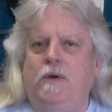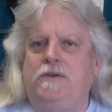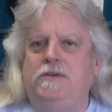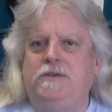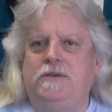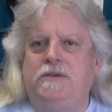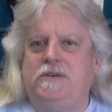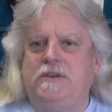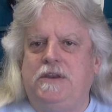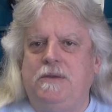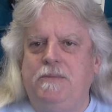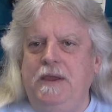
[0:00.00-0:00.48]

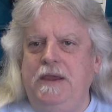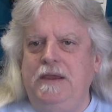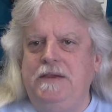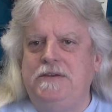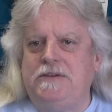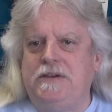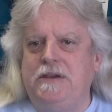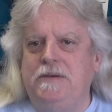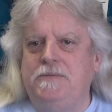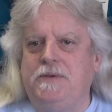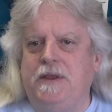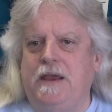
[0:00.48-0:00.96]
which to me
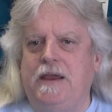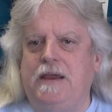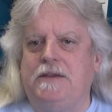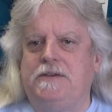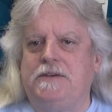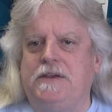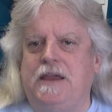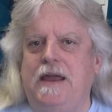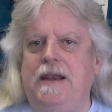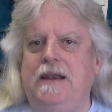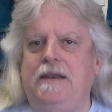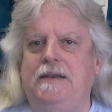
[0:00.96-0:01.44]
seems like
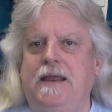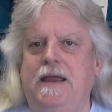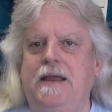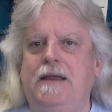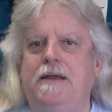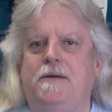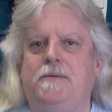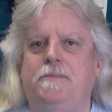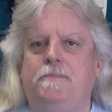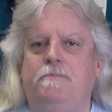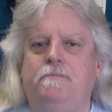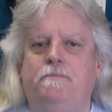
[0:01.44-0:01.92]
it's kind of
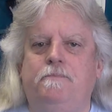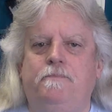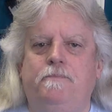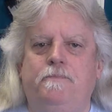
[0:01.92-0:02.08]
down